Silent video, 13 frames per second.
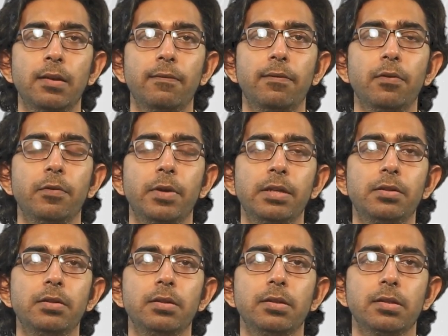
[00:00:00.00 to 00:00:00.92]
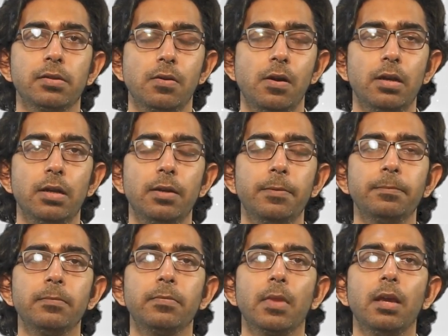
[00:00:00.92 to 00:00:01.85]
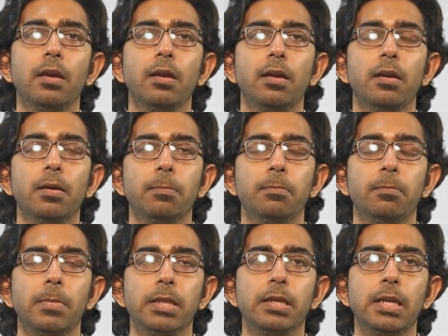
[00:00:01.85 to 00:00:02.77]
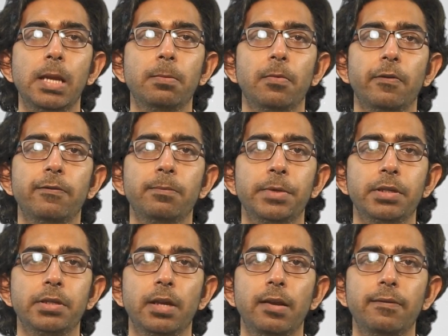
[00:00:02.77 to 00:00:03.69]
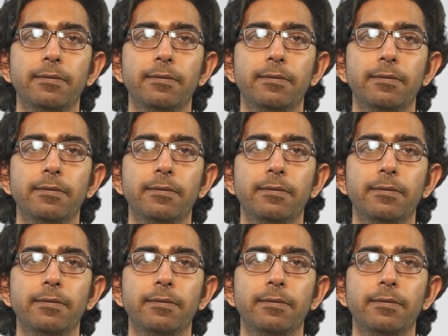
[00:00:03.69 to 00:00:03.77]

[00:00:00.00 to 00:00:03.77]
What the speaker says: influential scholar by the name of Michel